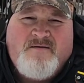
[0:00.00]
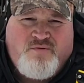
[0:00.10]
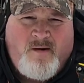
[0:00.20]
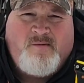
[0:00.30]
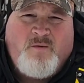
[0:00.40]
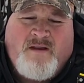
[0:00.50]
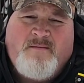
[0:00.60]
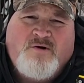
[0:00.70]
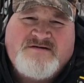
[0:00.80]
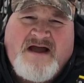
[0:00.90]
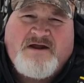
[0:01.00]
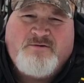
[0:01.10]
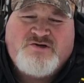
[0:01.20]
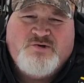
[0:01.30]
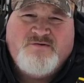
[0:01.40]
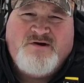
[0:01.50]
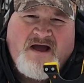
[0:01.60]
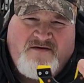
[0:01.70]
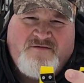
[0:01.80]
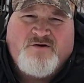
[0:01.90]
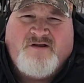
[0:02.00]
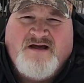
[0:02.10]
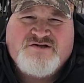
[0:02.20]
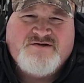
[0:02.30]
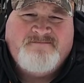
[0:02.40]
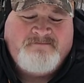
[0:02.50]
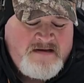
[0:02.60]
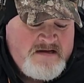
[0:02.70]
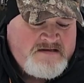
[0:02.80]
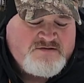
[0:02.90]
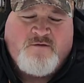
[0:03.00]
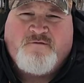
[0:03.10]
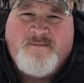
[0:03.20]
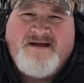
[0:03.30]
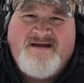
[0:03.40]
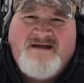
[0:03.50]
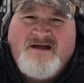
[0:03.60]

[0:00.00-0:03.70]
probably one of the most accurate shooting you have in your collection. So for me,